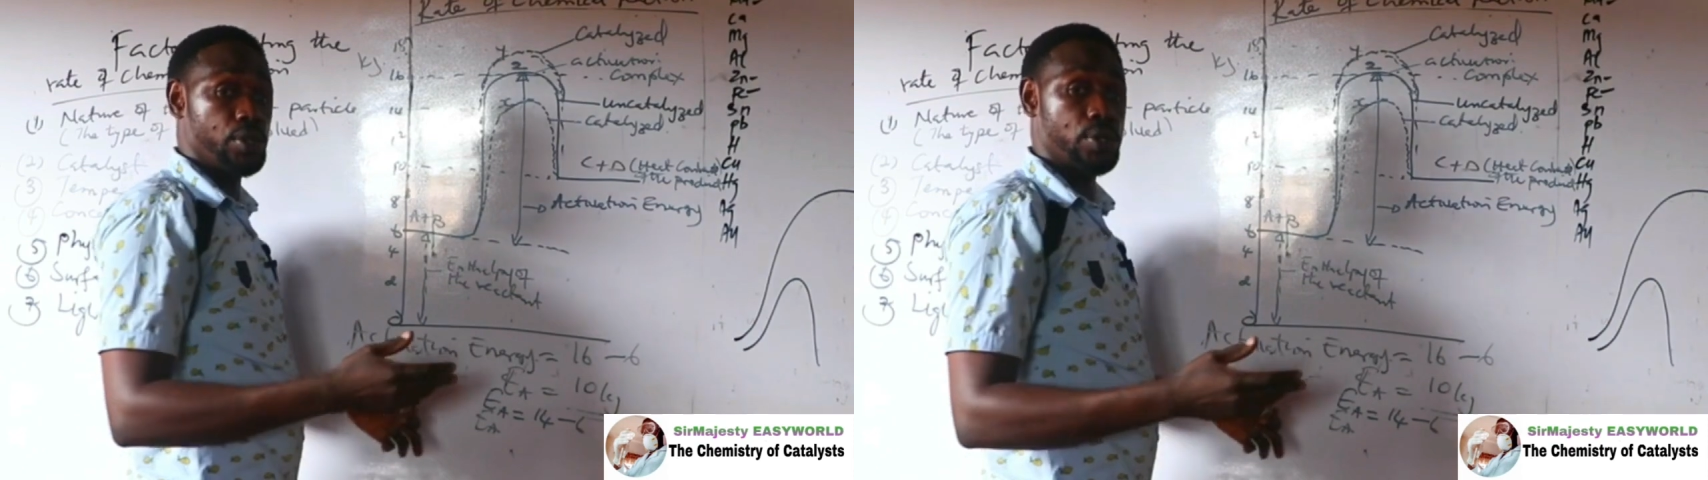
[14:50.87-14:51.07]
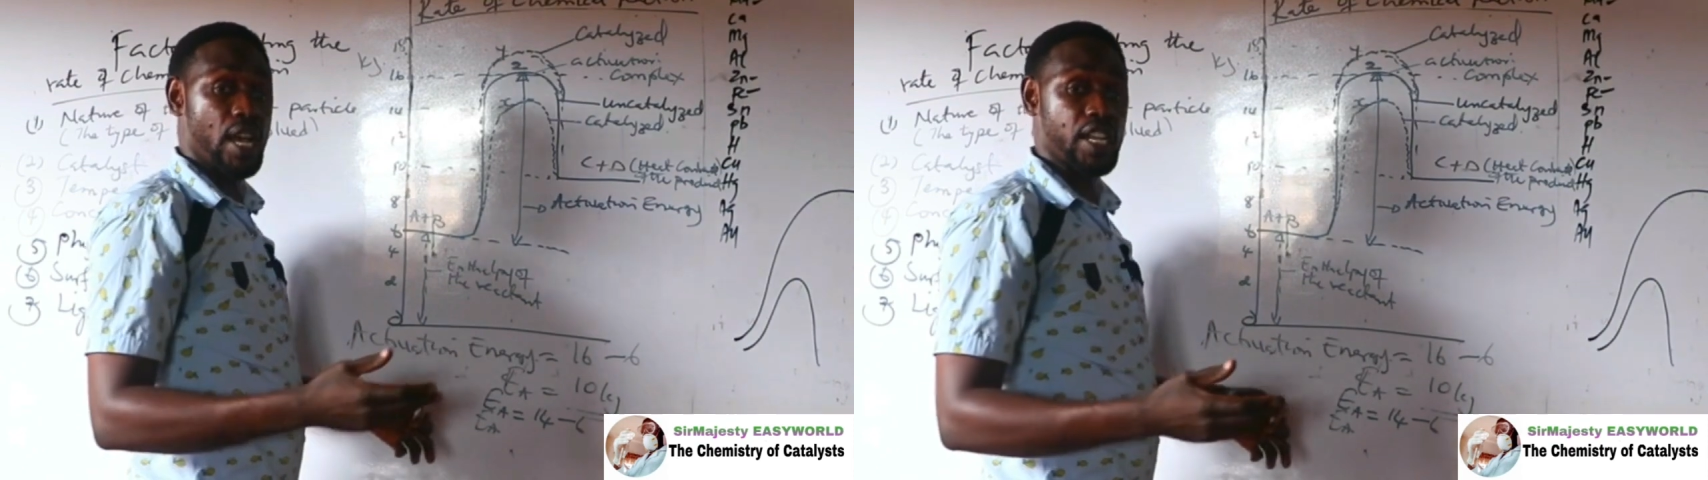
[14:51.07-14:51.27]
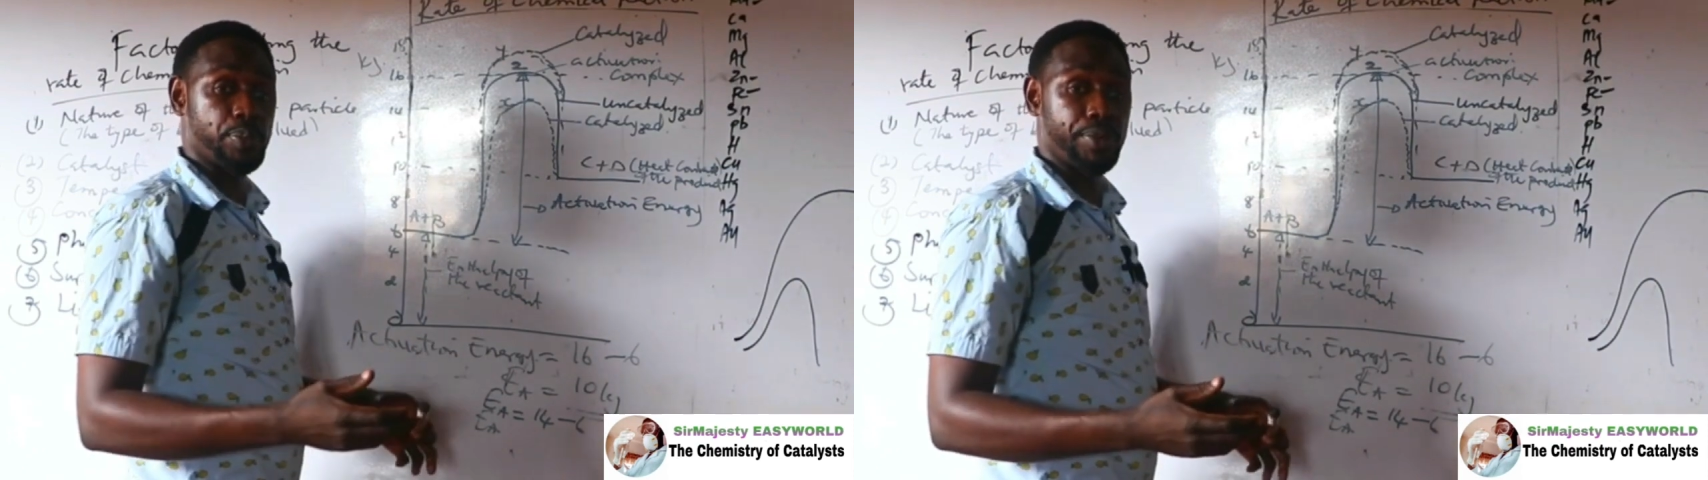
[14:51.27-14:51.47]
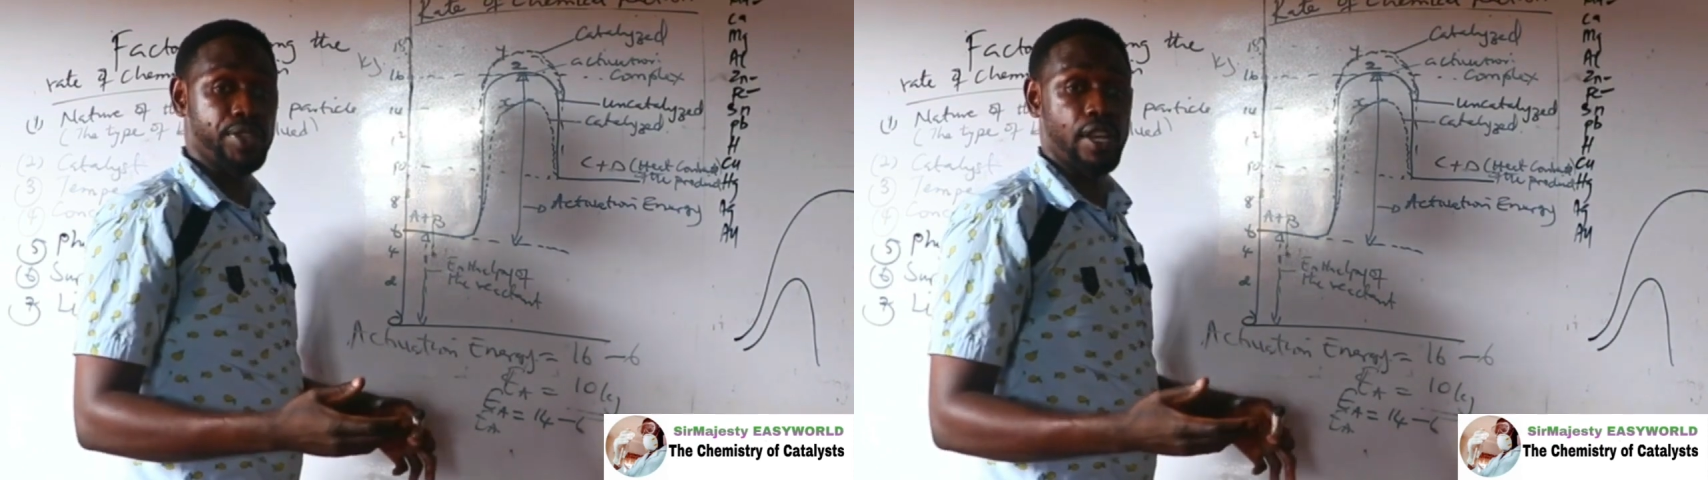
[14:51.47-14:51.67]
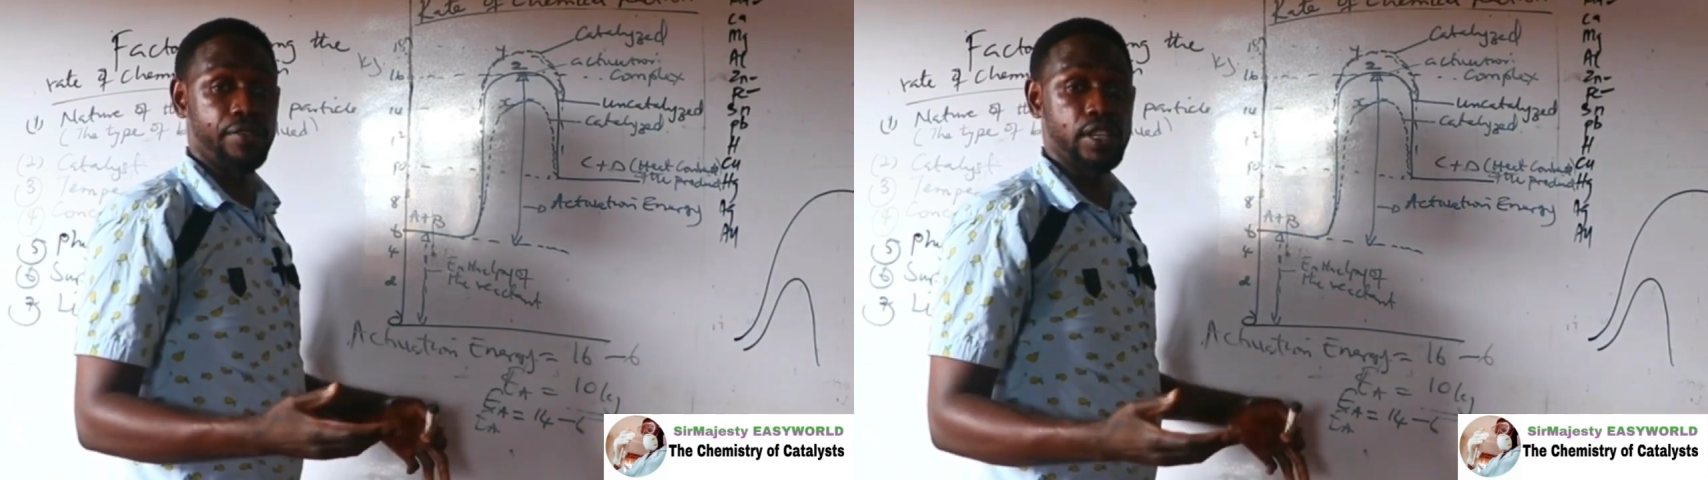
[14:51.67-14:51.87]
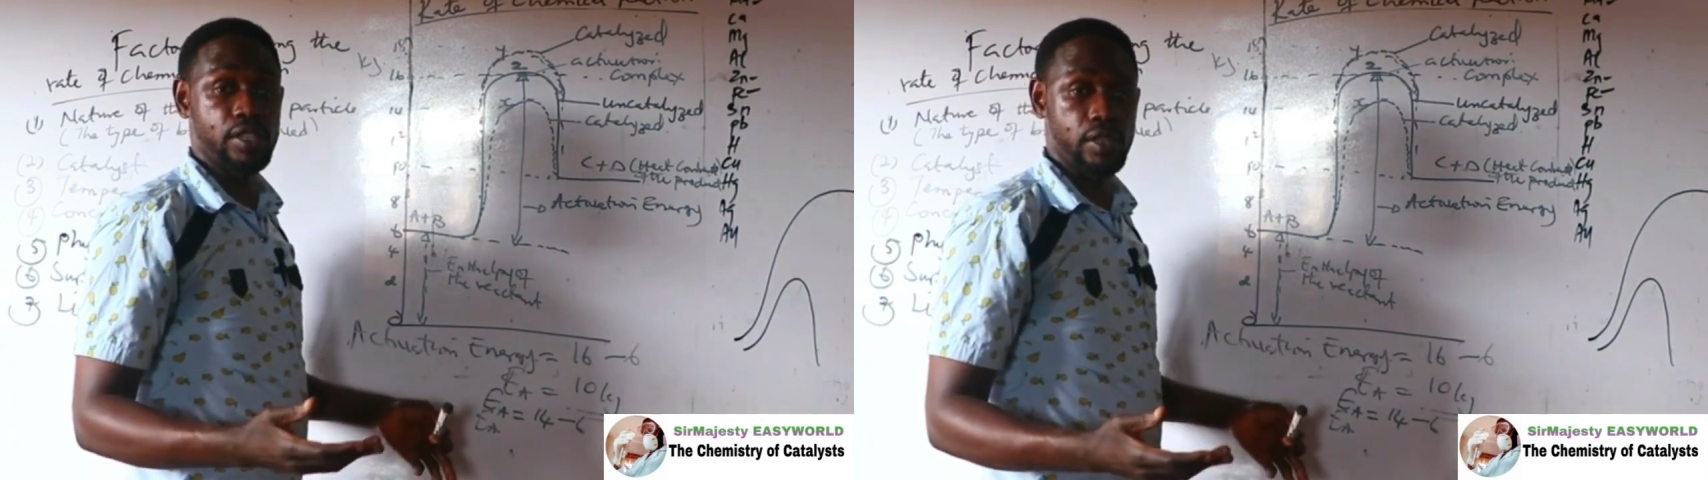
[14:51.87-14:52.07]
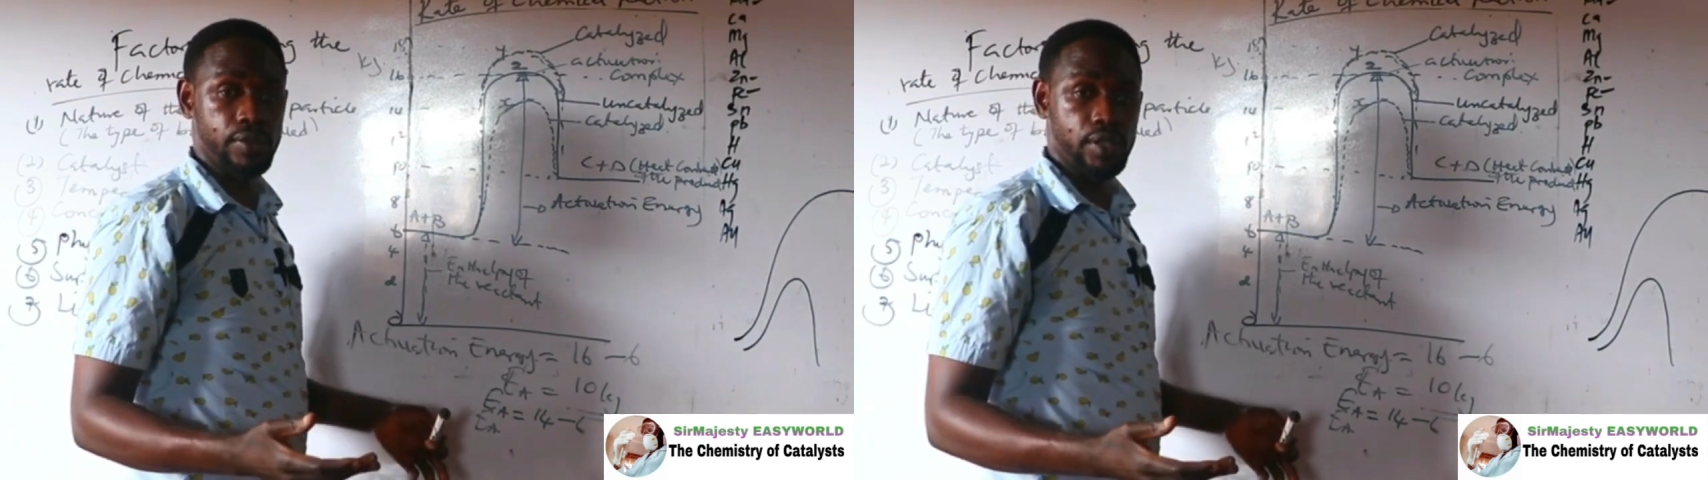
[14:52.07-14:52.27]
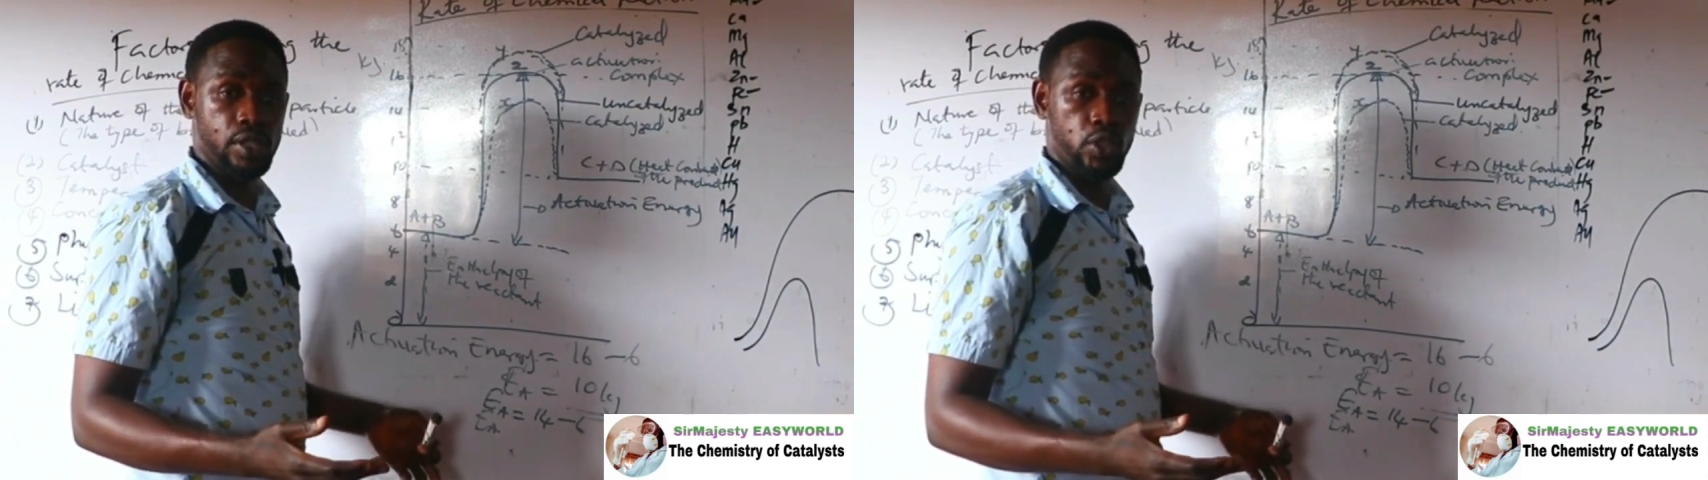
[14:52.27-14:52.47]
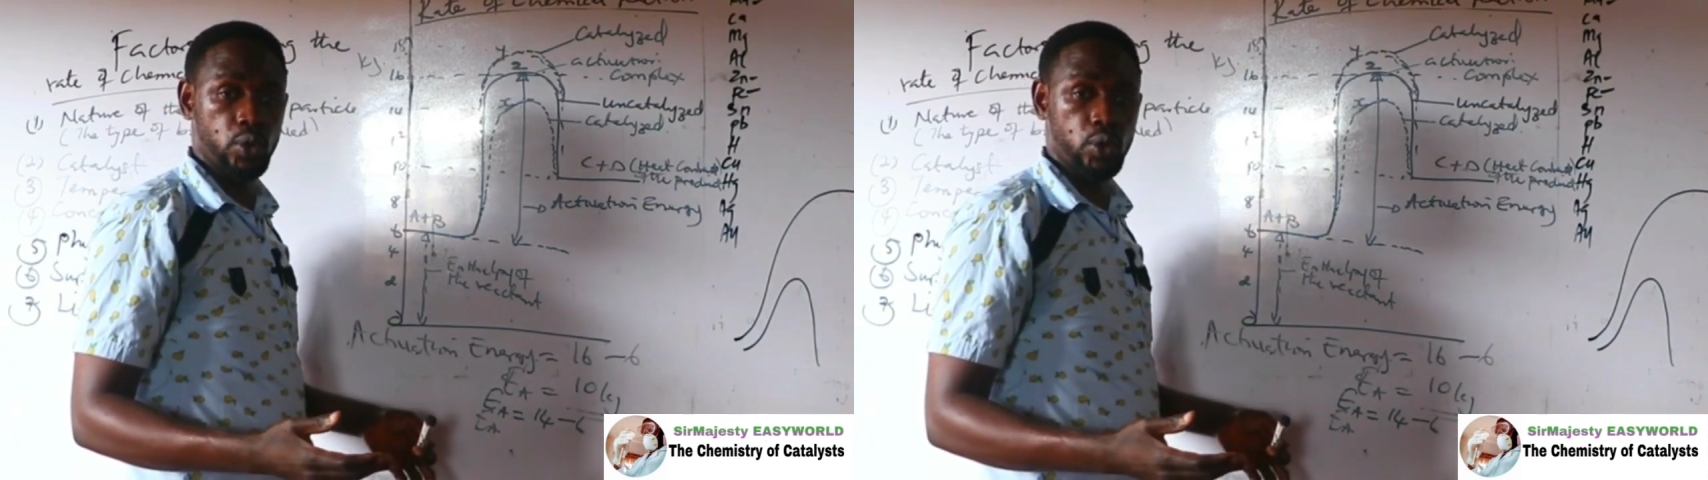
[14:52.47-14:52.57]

used as preservatives